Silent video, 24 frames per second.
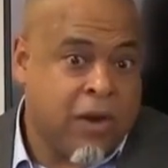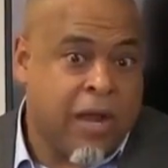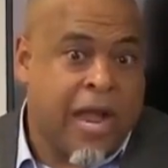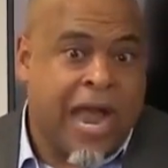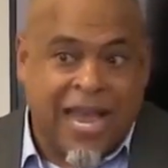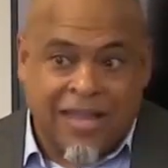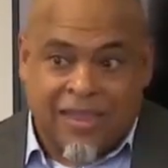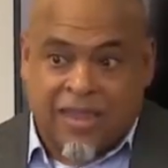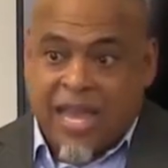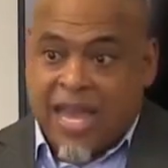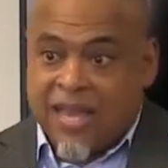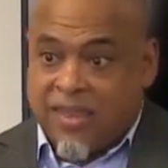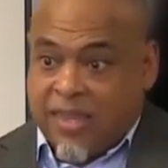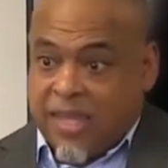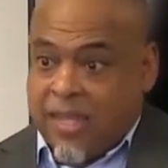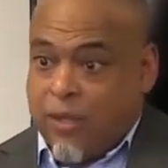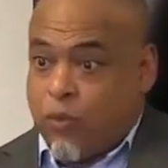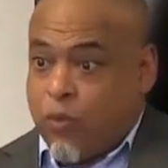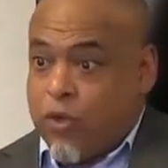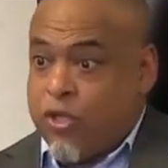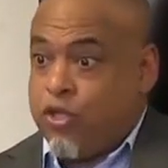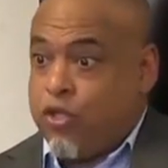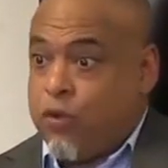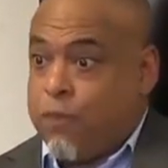I think
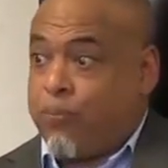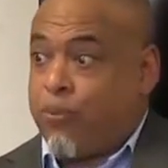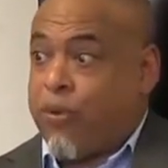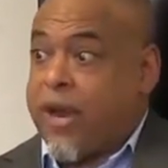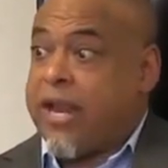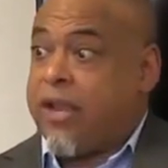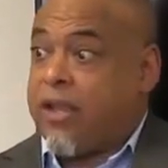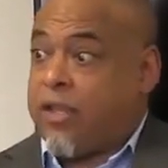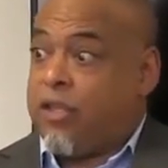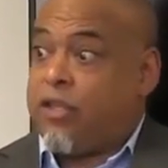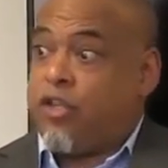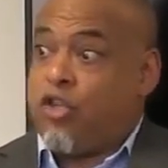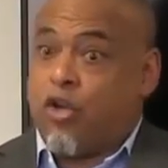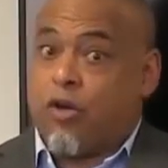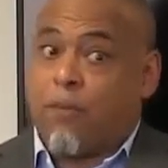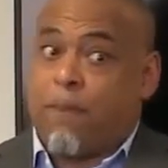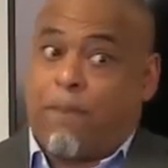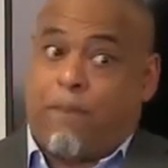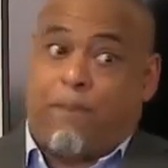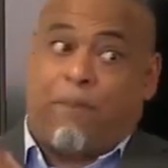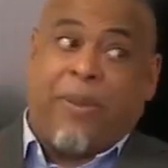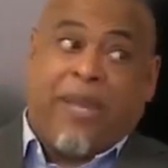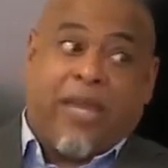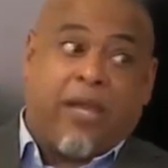when you break your
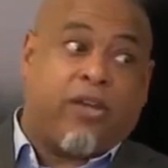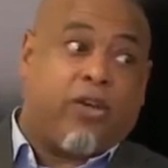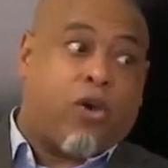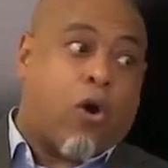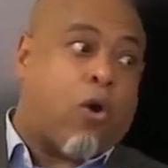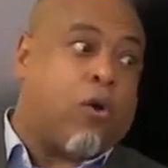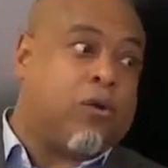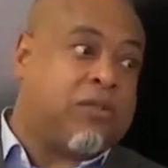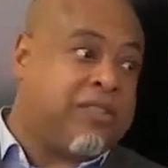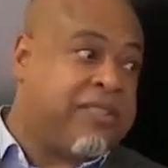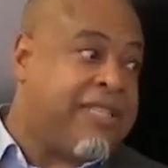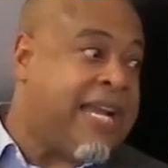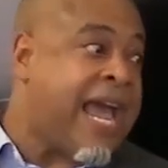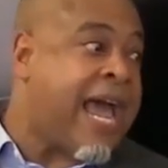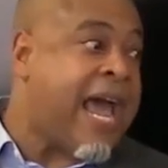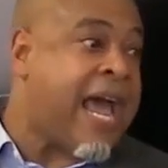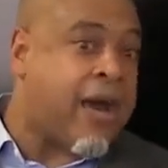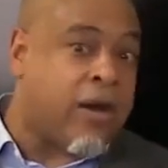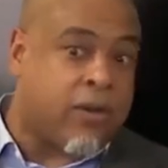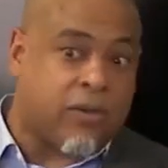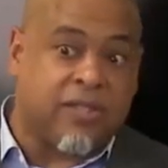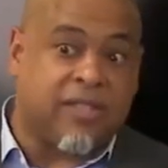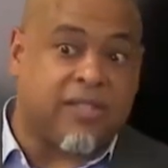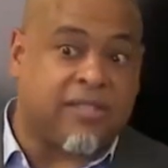big goals
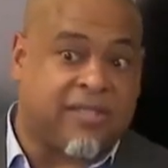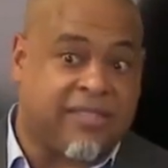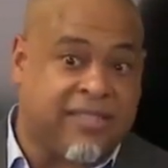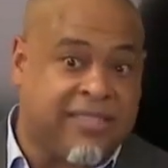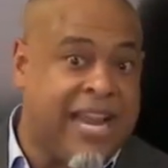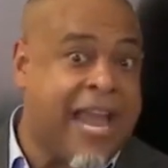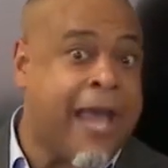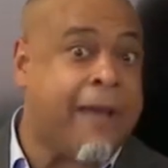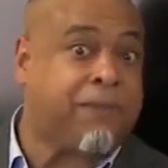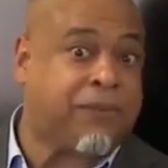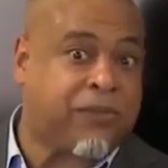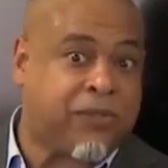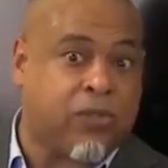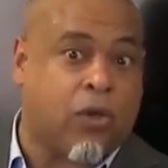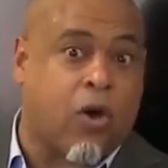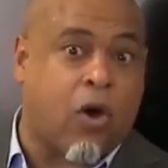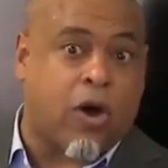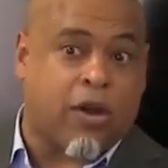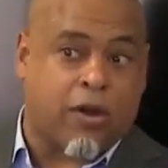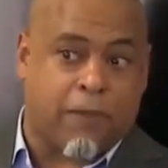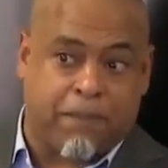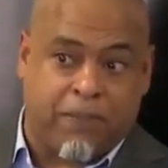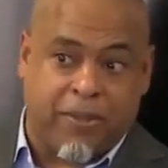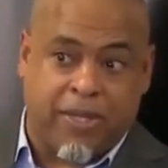down, the steps
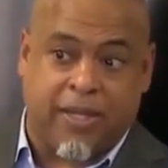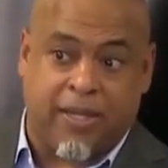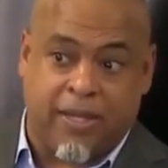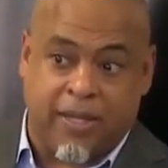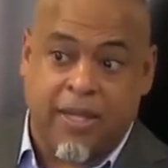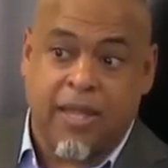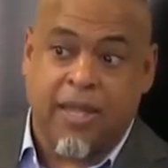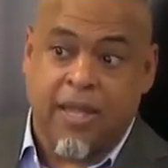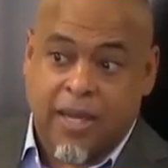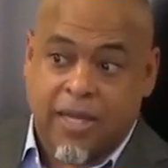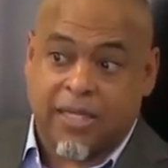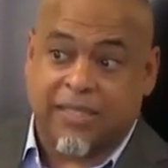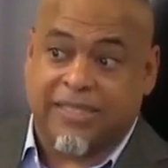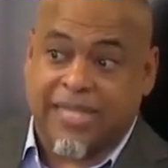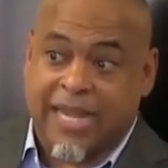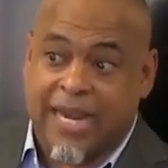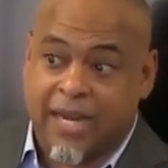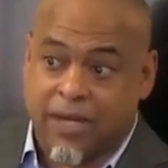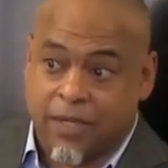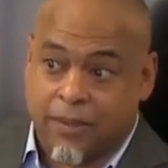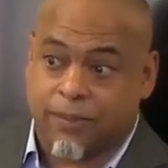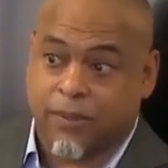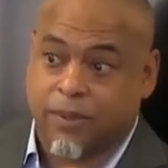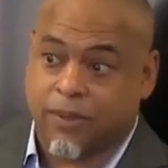ought to be
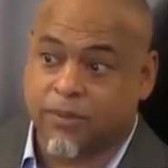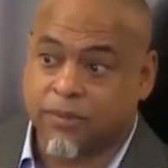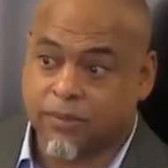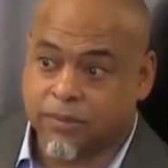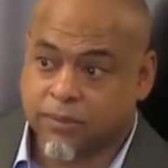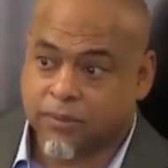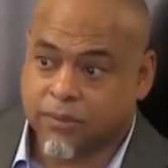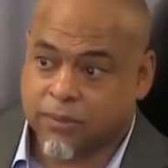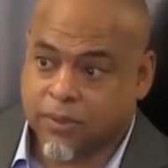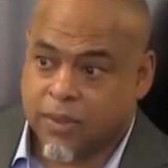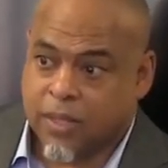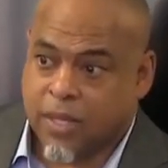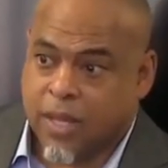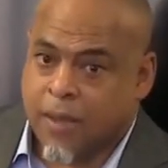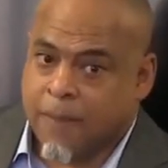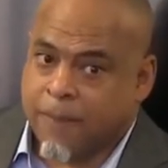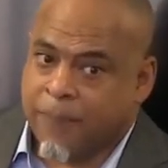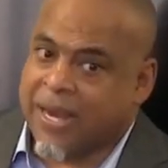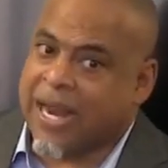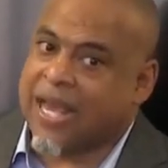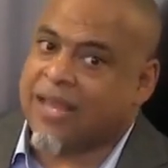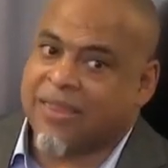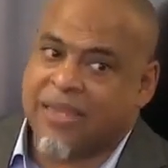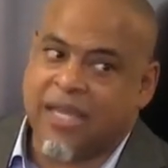attainable.
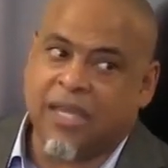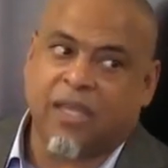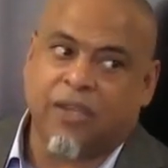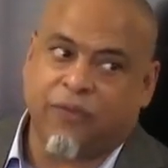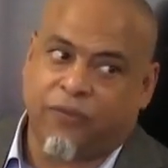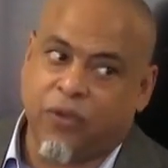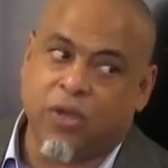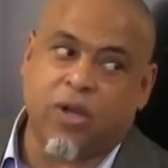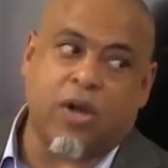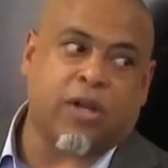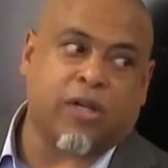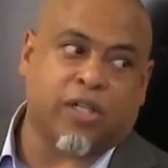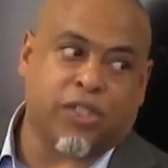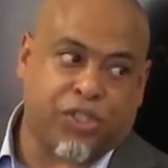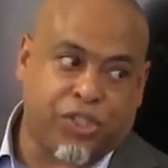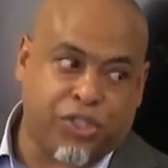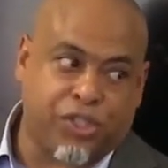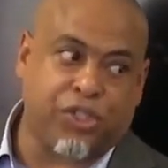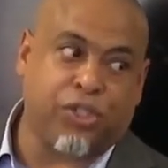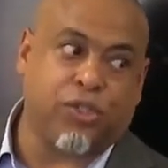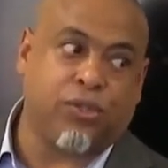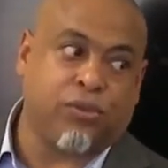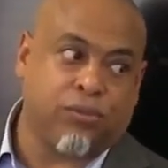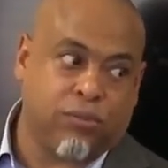But I think if you're going to
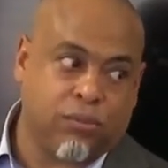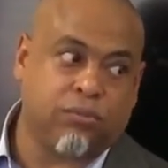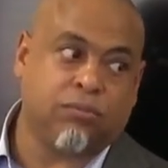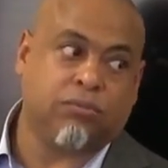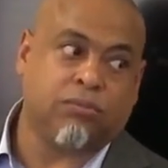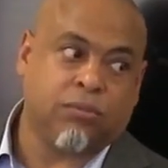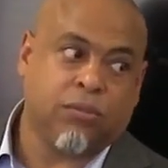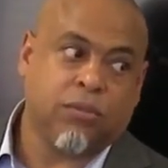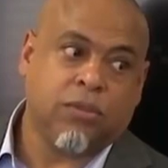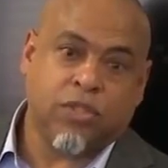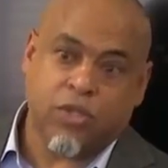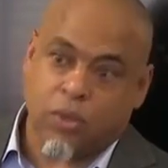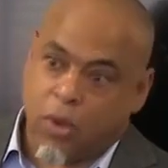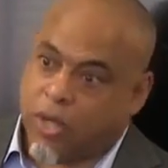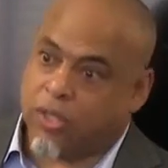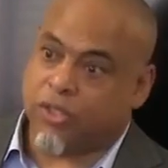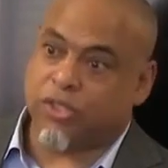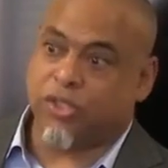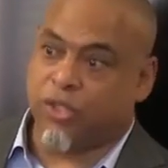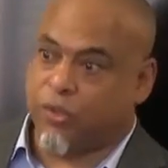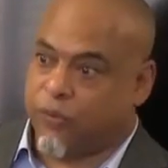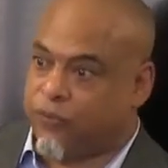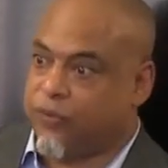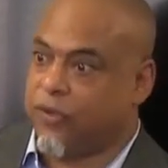shoot, you ought to
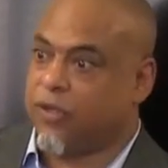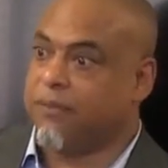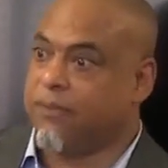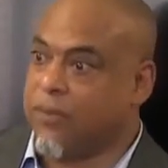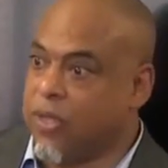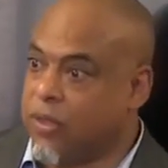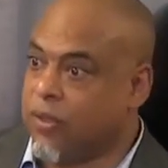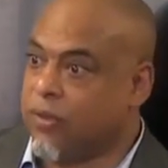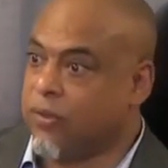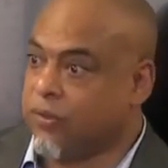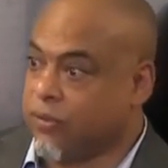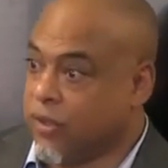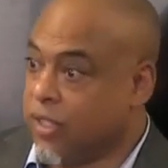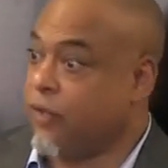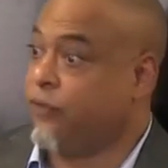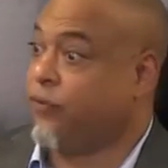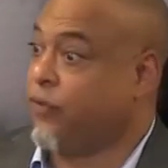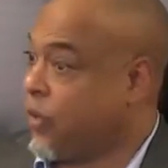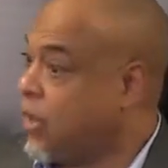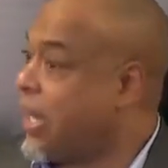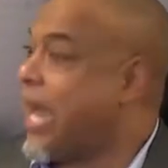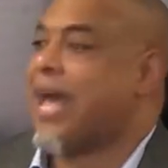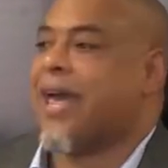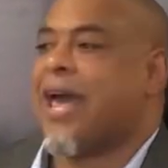shoot for the moon.
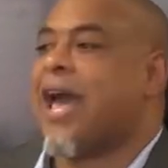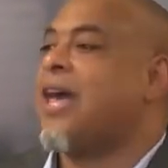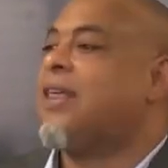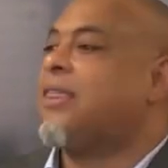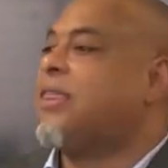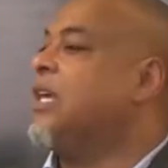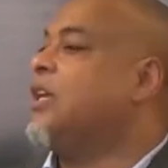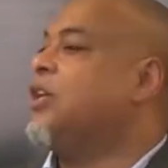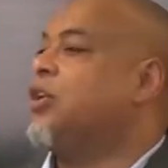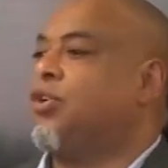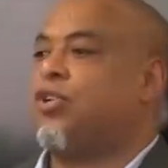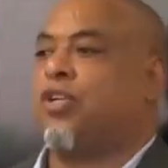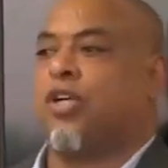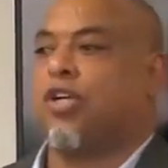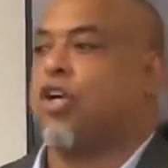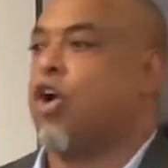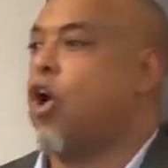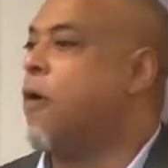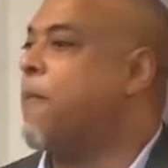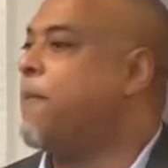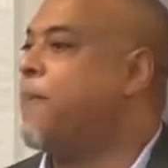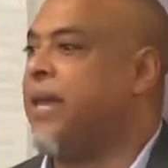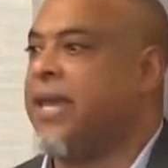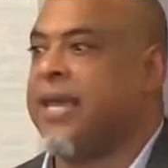I think you should
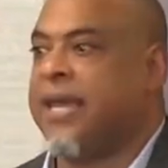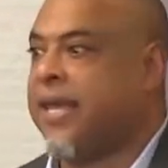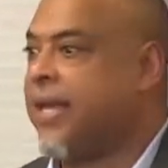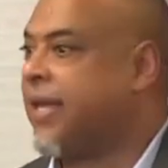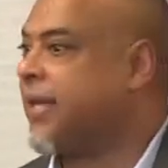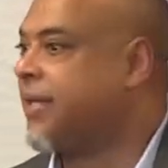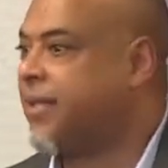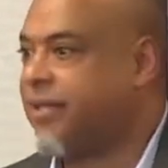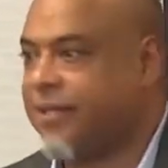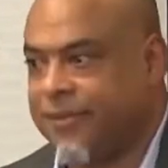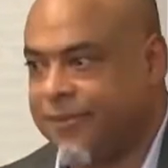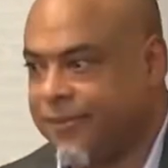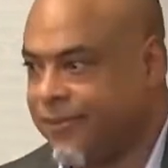go big